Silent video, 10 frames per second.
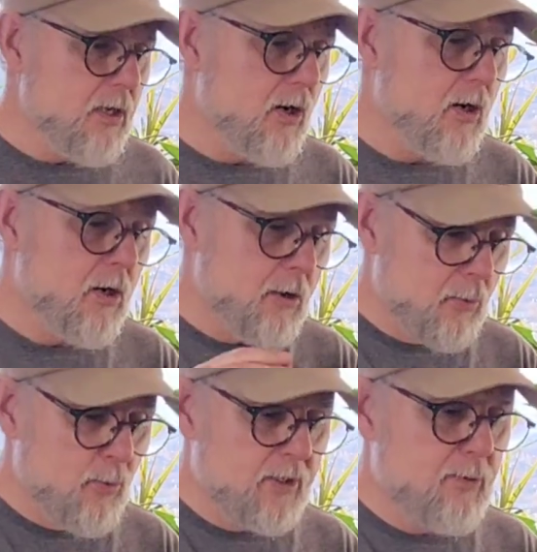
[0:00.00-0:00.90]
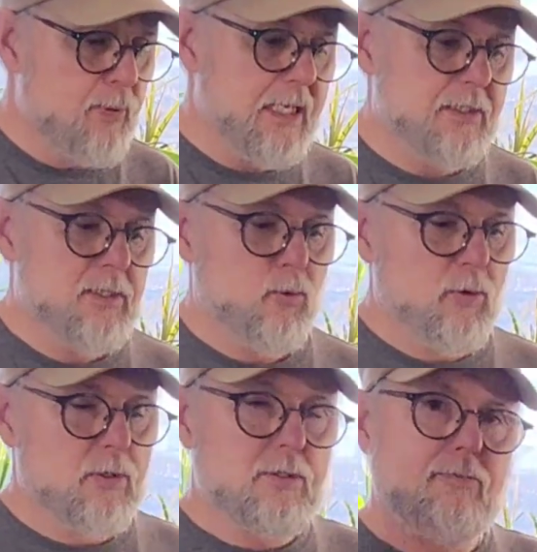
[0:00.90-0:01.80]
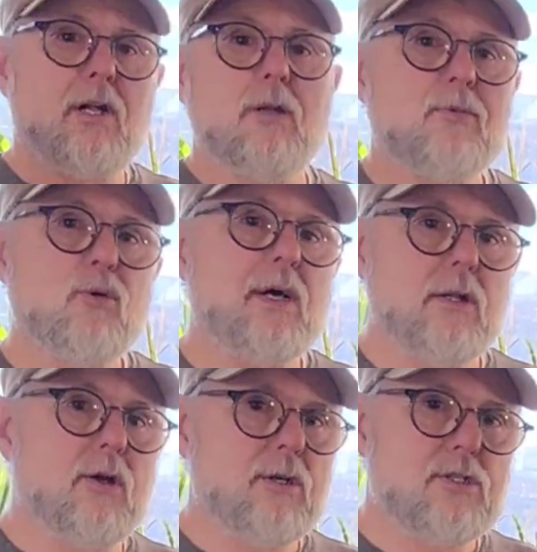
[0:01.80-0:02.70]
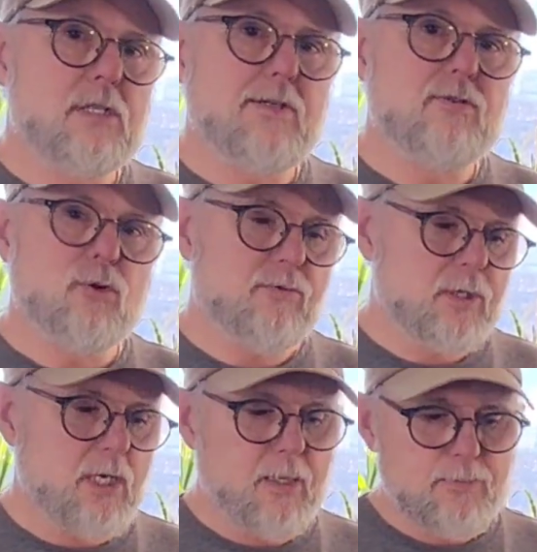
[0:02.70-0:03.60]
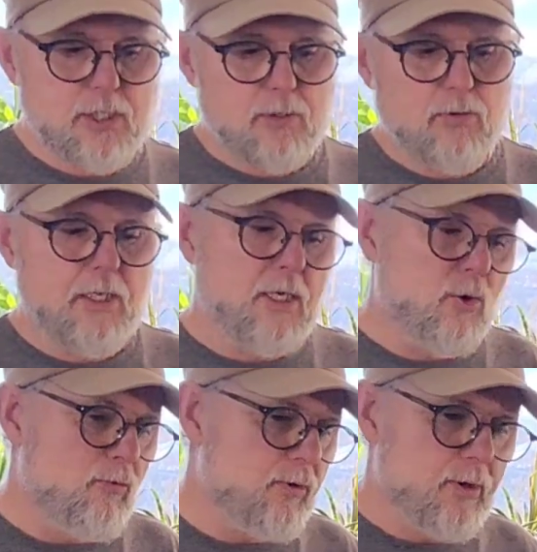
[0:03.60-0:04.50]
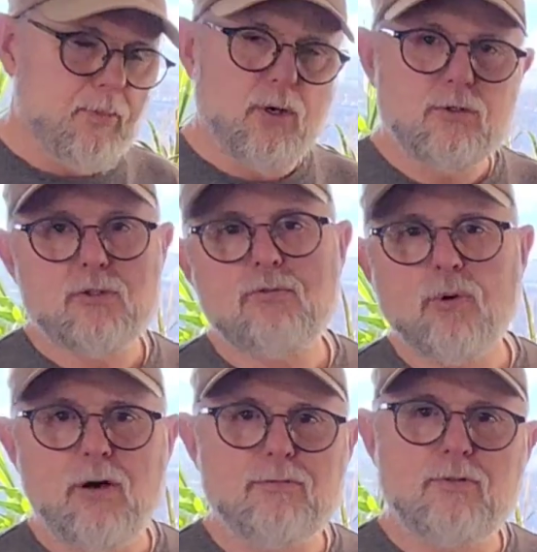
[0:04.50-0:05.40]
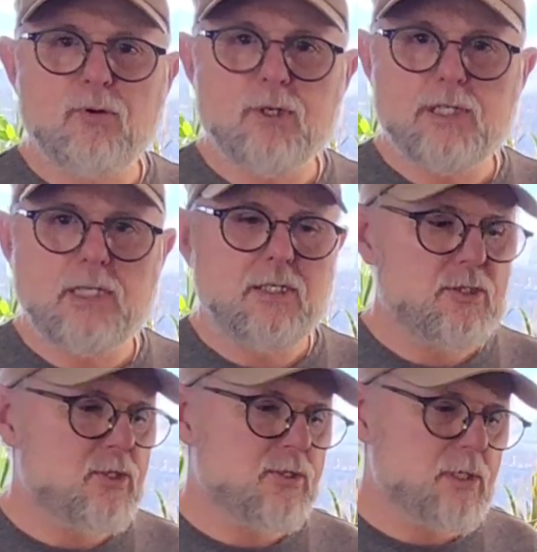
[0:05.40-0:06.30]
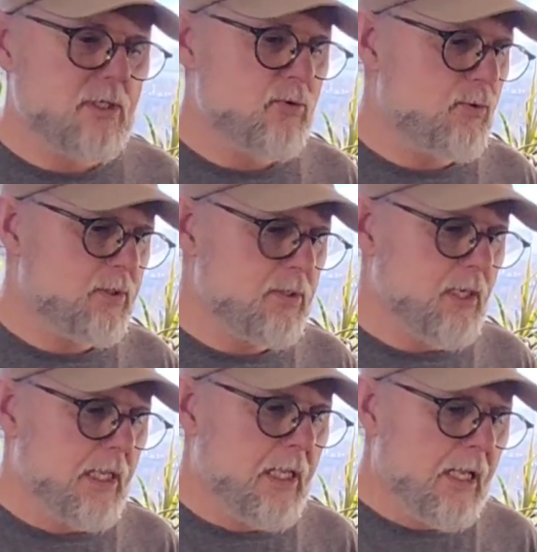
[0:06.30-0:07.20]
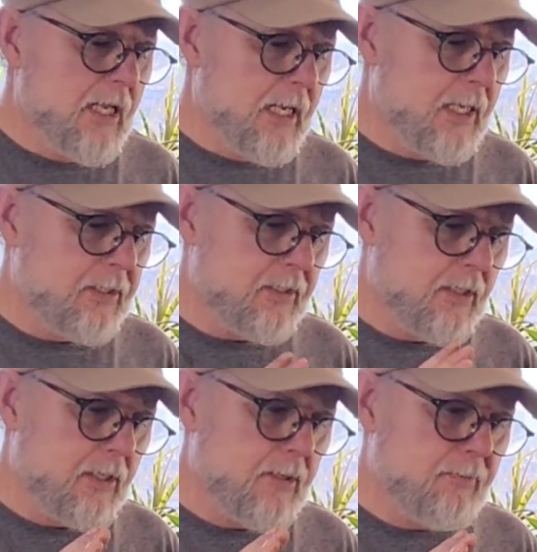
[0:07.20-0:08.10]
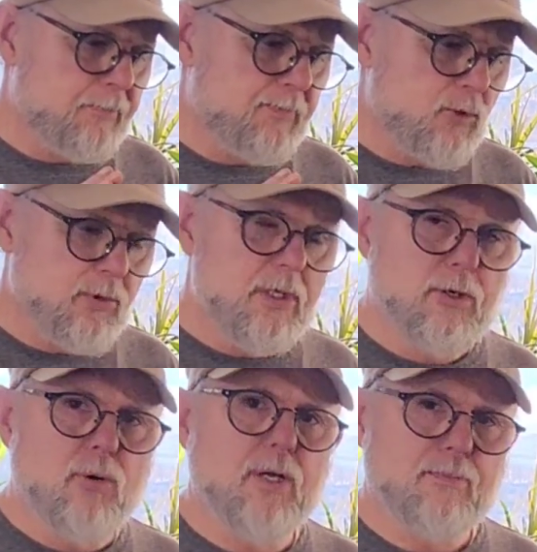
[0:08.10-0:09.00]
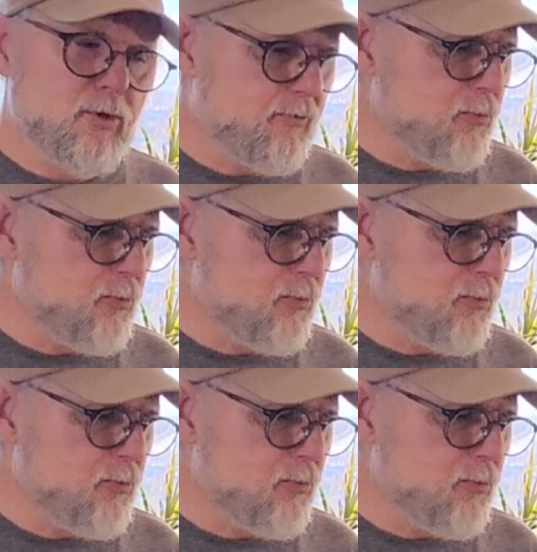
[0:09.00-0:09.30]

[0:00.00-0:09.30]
are one of the plants that will develop quite large leaves over time, generally over about 12 to 14 inches, these ones, and really quite a beautiful